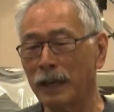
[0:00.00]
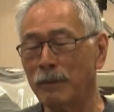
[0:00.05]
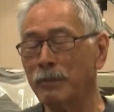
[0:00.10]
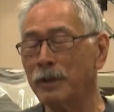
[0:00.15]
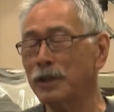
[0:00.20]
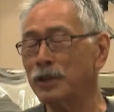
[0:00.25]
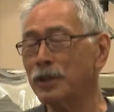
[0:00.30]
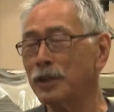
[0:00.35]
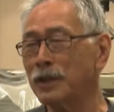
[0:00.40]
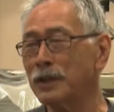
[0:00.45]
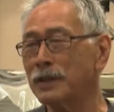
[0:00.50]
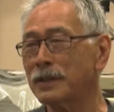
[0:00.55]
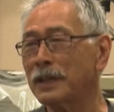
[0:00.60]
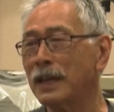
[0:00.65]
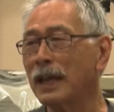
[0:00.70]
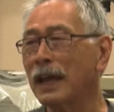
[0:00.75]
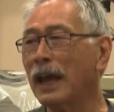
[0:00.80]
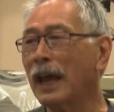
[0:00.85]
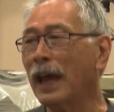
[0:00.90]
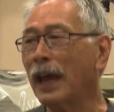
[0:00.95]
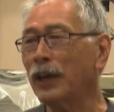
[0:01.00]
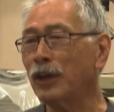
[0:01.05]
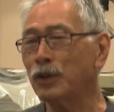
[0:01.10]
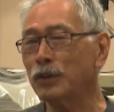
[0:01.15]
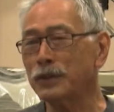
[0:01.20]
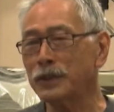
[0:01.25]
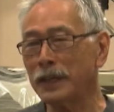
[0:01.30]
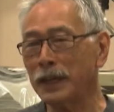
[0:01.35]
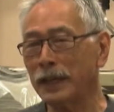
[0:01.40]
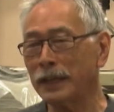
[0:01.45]
images and you're
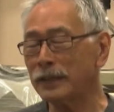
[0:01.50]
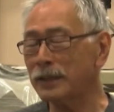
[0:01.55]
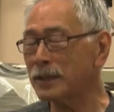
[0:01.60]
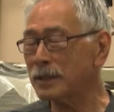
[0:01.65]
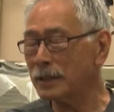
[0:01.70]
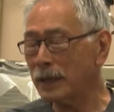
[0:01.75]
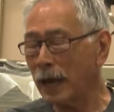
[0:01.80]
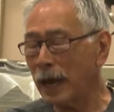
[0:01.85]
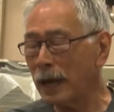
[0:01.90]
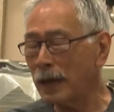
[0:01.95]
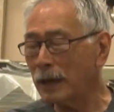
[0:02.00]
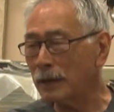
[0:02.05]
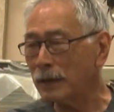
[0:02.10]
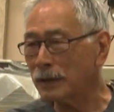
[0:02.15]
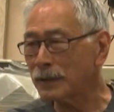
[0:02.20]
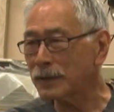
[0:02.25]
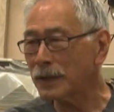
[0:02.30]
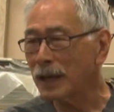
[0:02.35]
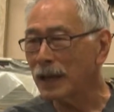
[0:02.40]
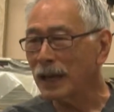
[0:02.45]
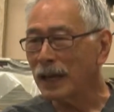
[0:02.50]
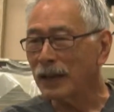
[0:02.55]
seeing styles